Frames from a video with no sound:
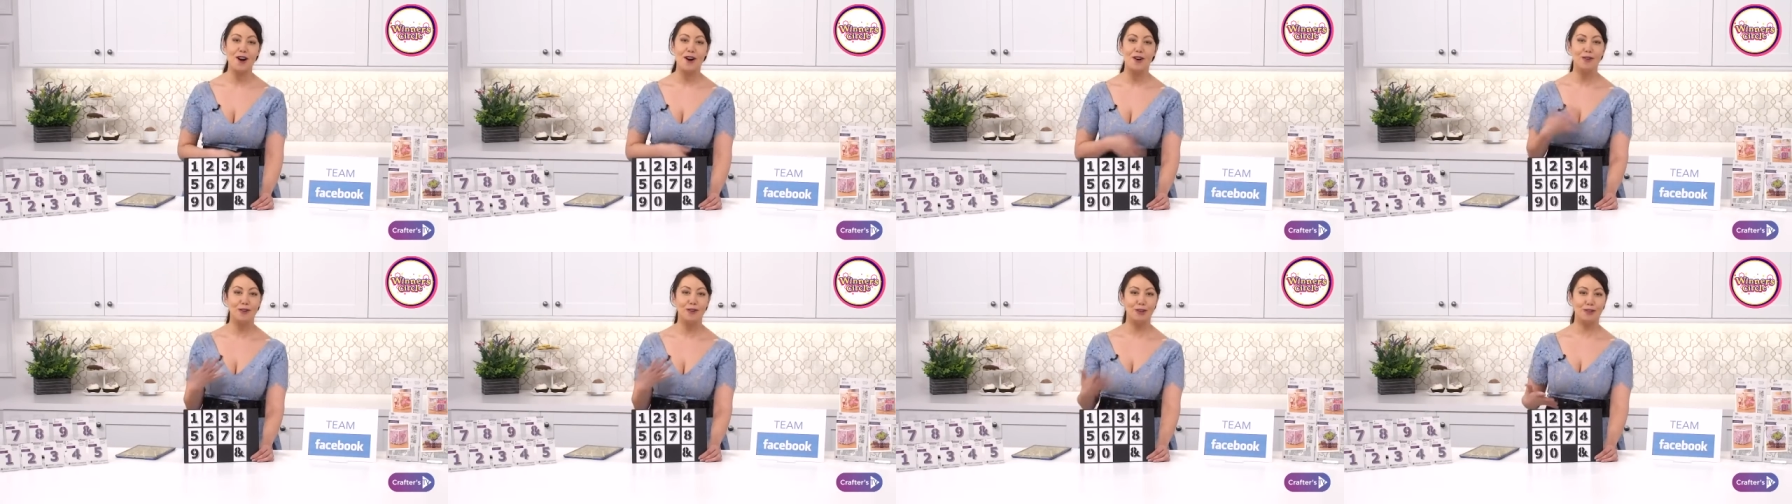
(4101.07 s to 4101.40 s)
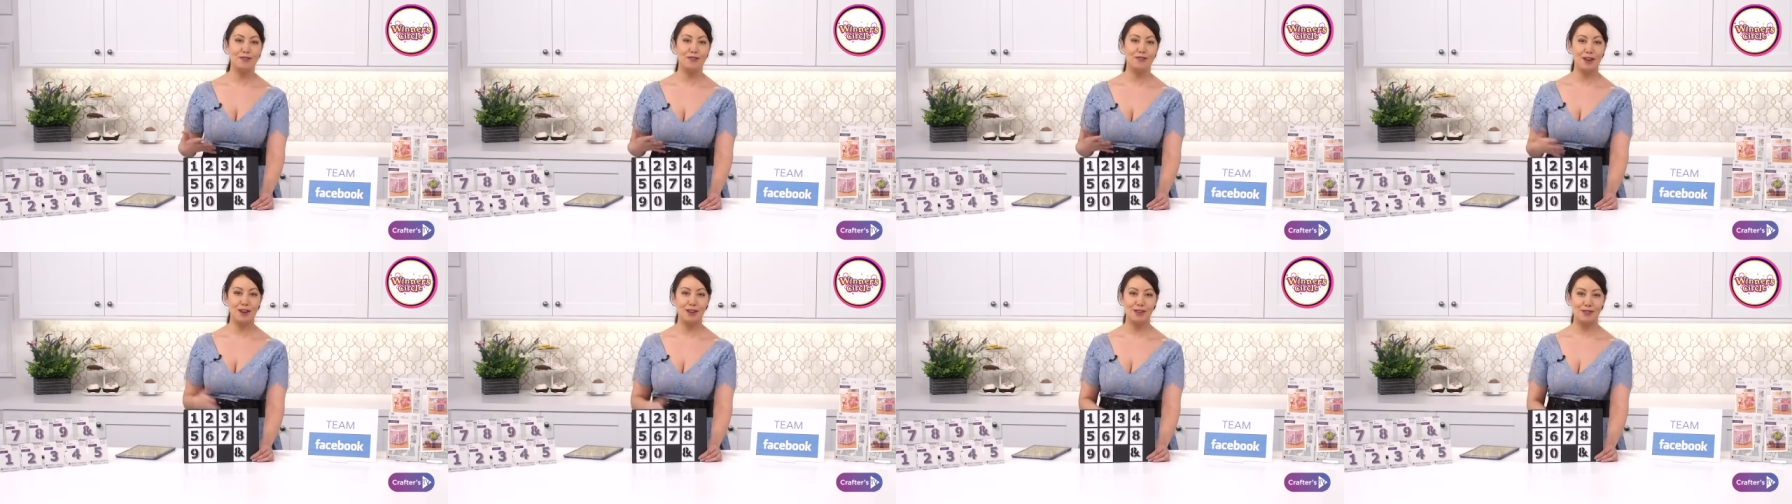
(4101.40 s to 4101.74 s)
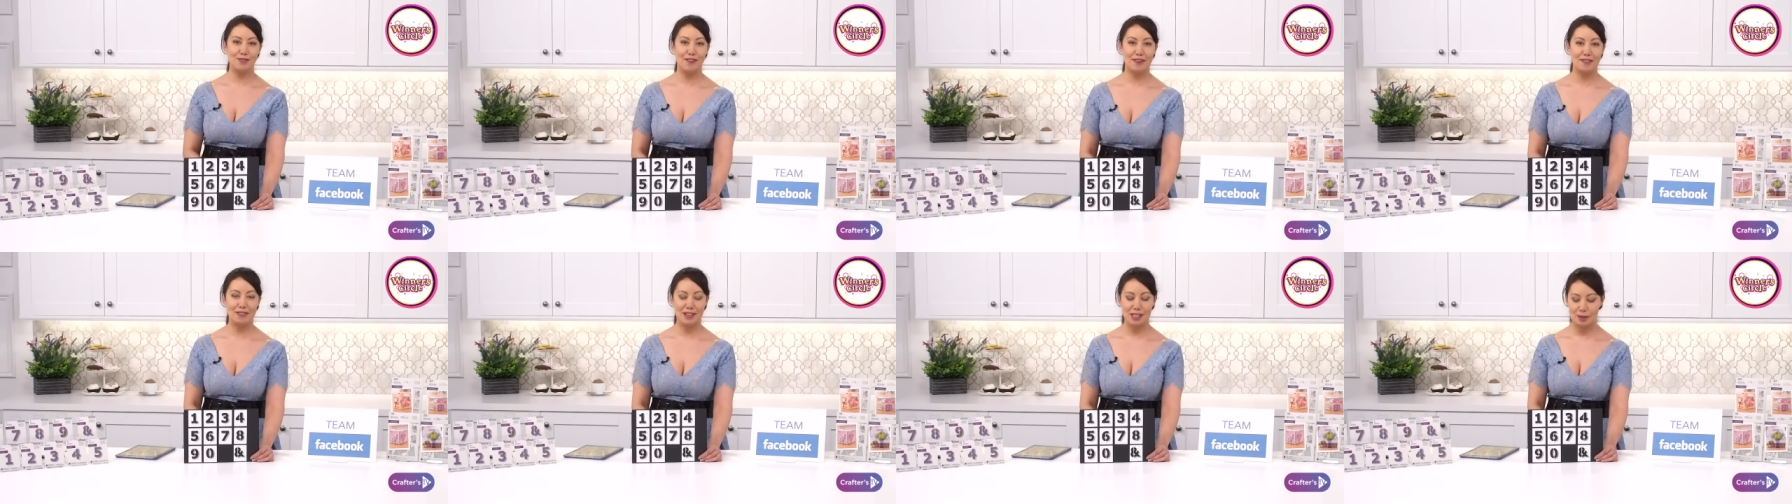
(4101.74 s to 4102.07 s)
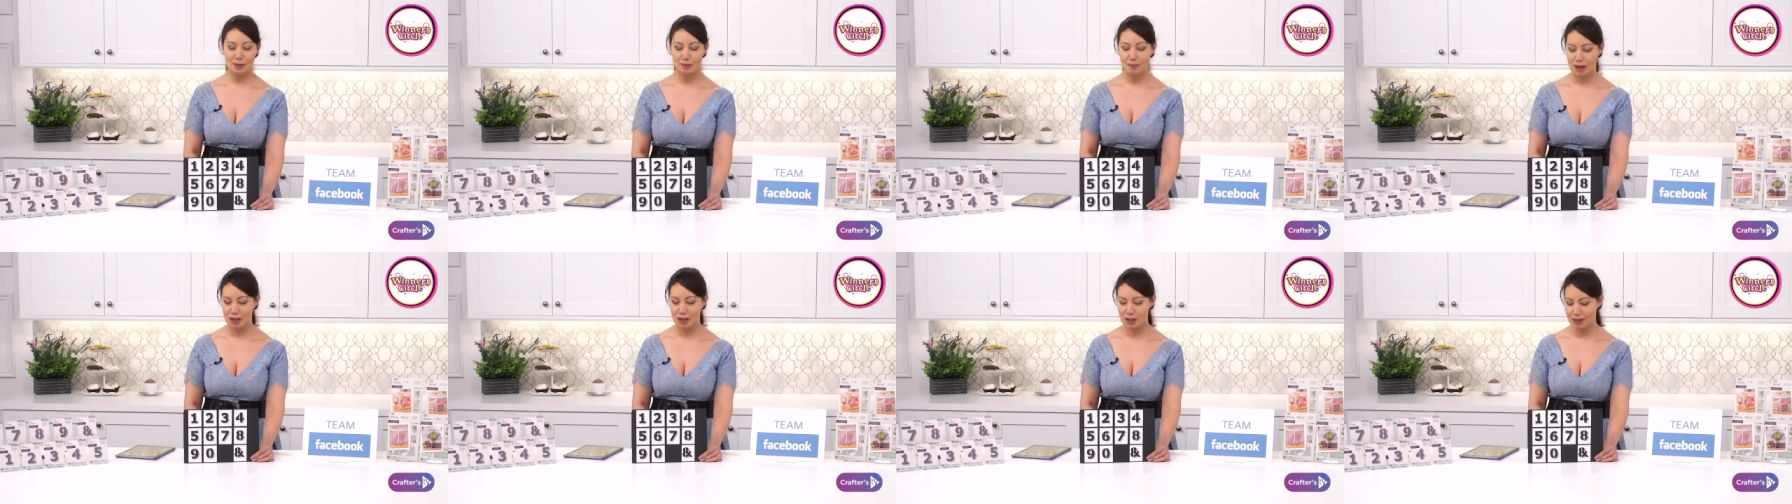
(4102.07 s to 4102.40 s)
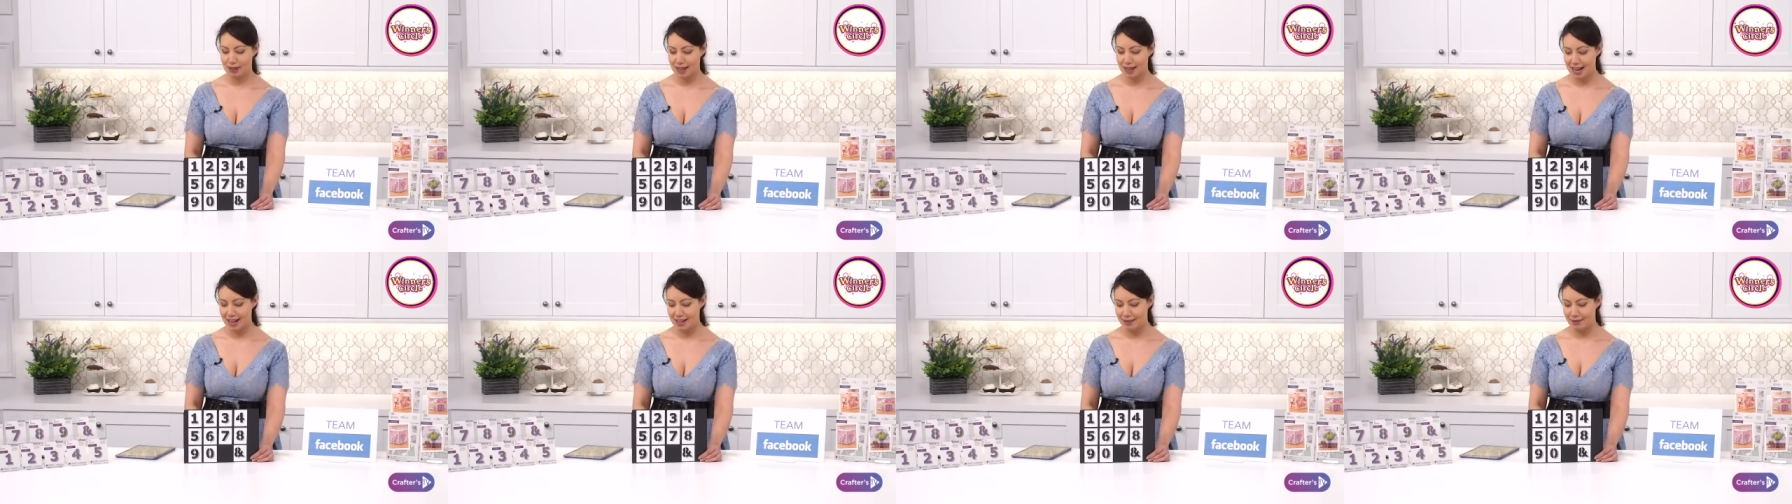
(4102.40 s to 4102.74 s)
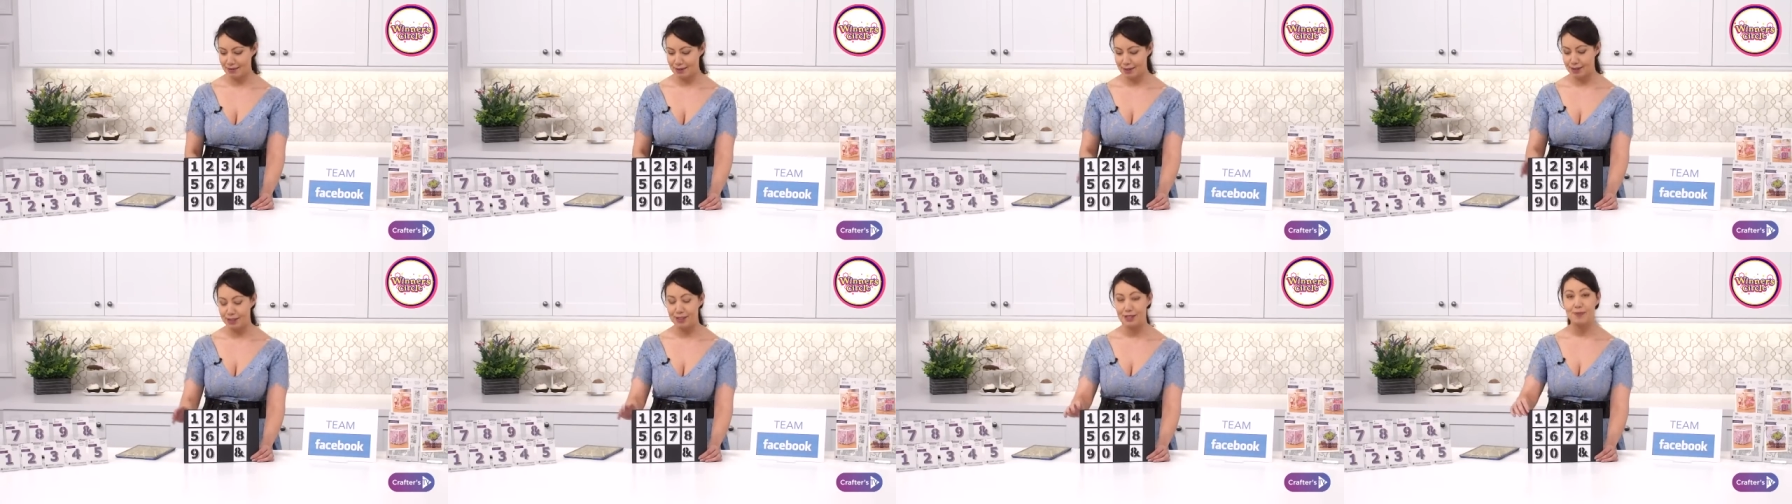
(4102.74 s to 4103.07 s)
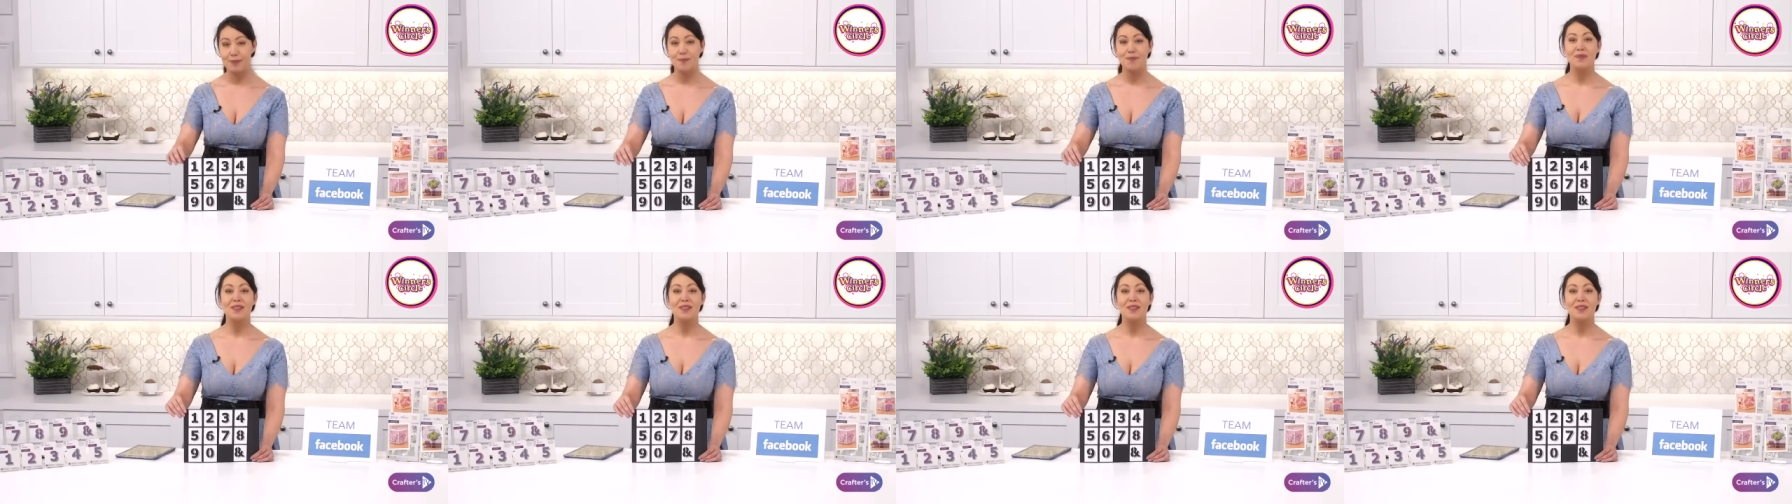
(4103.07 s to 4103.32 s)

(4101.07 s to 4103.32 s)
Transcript: all of those very special elements.